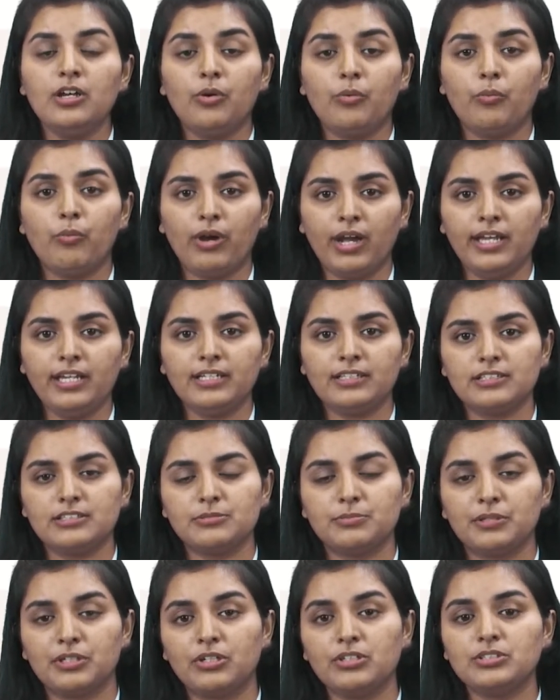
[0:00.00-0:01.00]
Why? It is
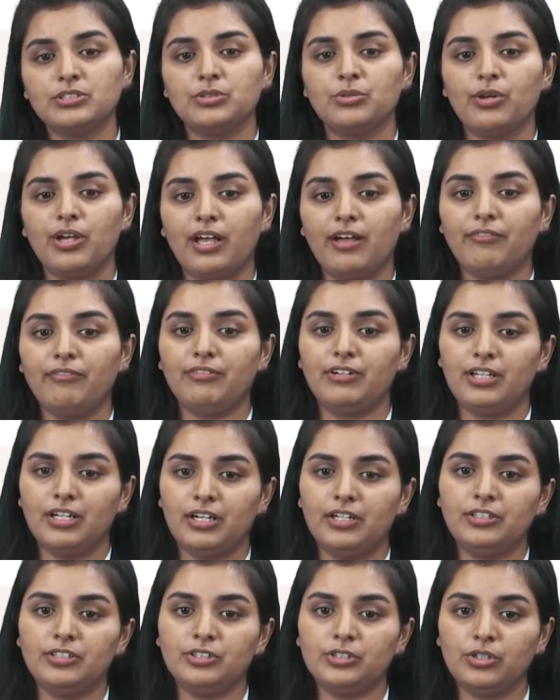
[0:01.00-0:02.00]
because you have
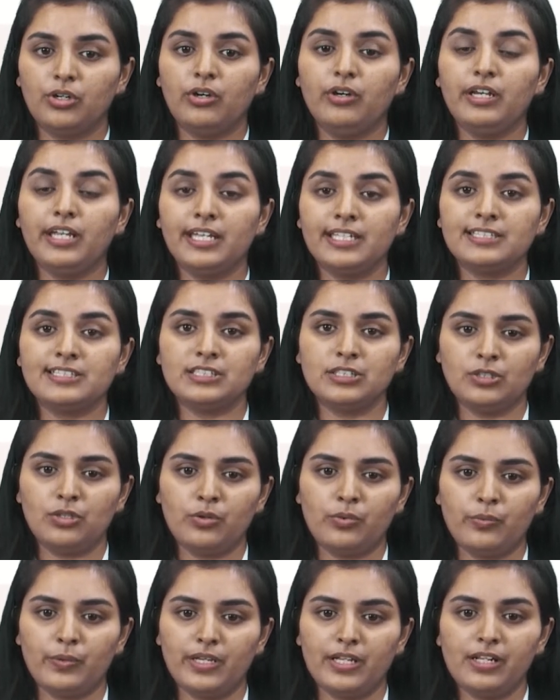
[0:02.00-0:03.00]
done your
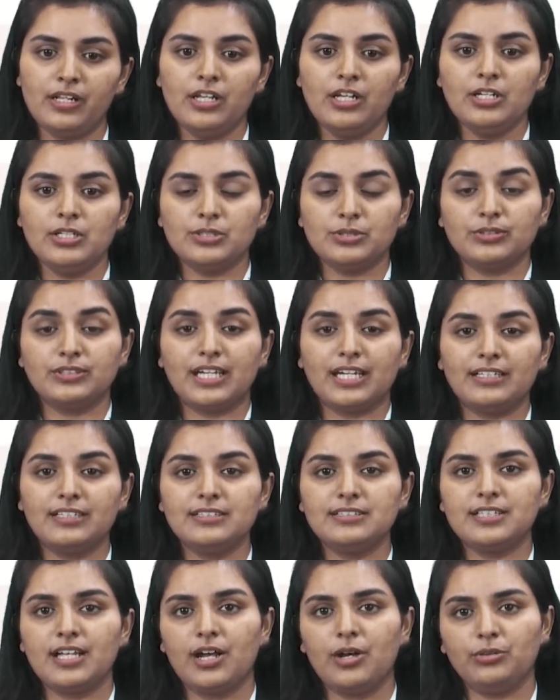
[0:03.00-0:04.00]
SEO well. So that
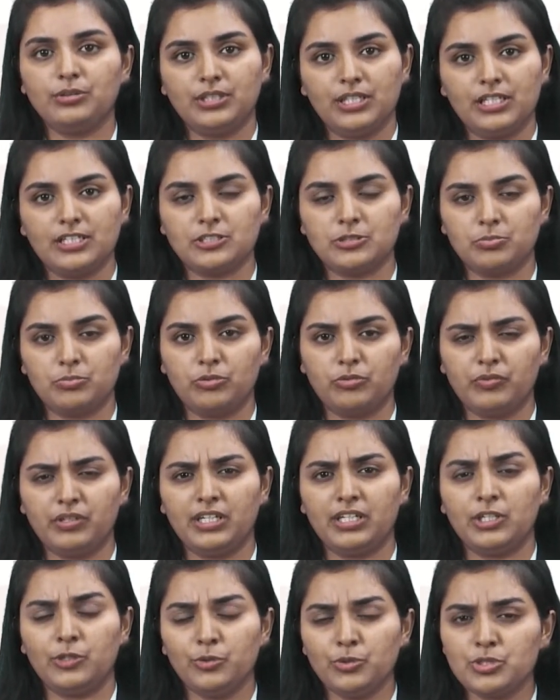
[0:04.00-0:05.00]
is how things
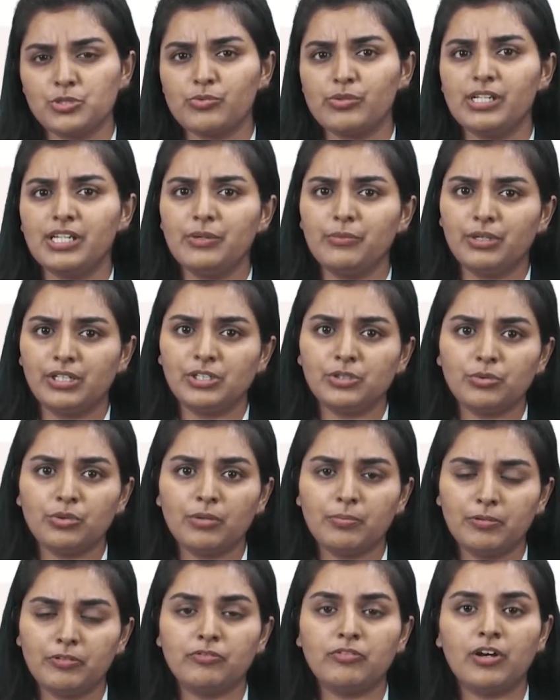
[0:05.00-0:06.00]
moving. Usually when you are
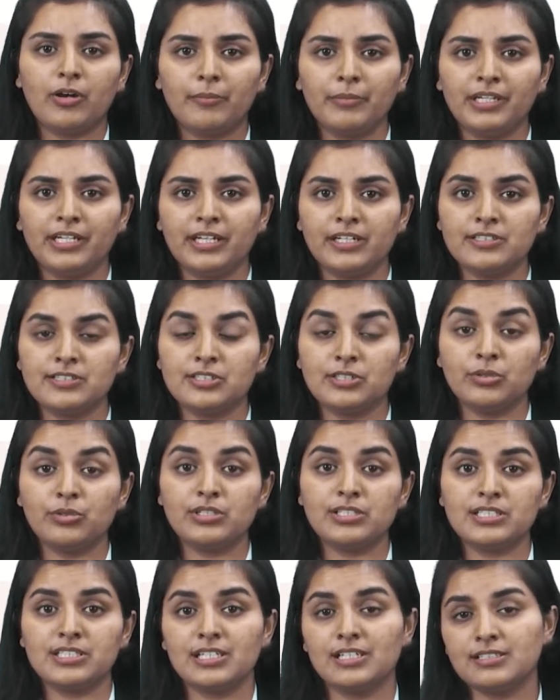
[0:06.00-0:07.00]
performing SEO,
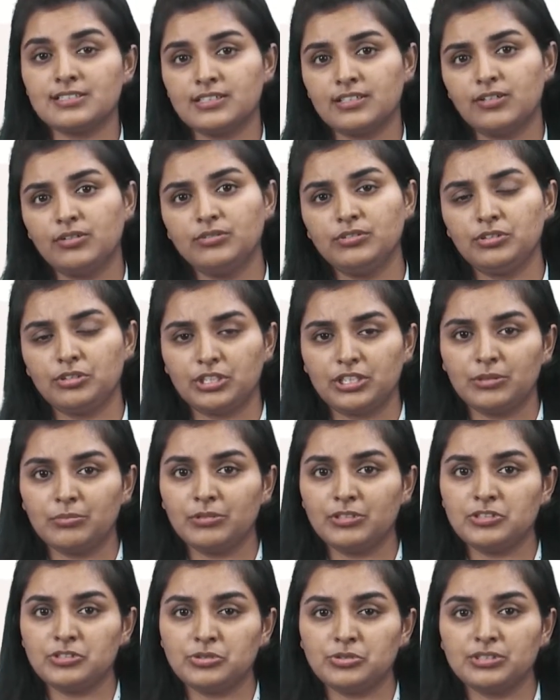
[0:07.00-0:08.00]
it takes around 3
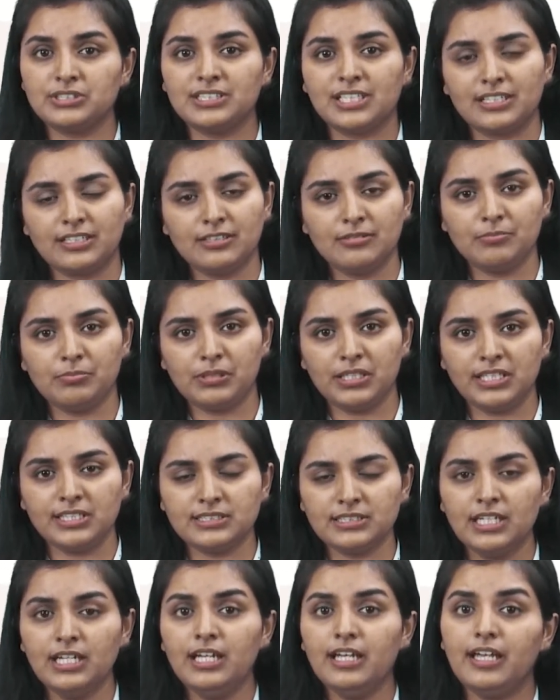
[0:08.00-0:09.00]
months to set in
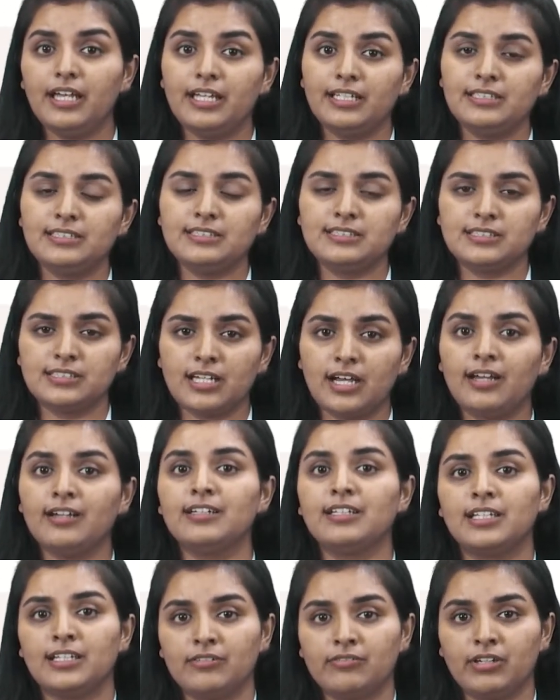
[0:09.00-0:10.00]
place and
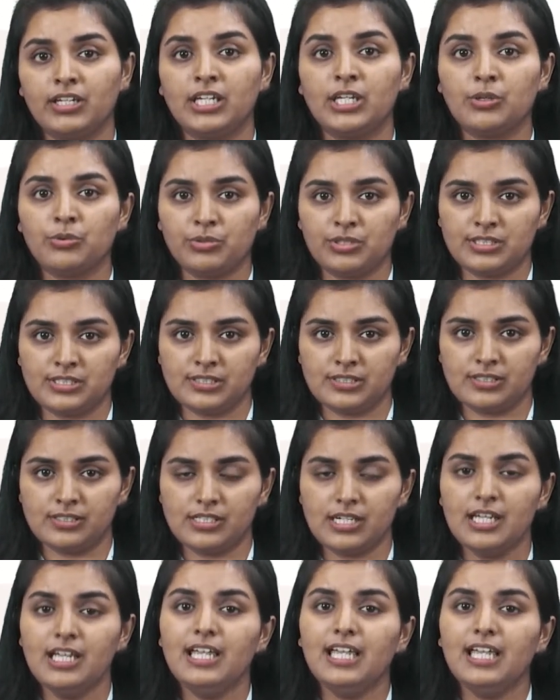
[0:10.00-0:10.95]
start giving you result.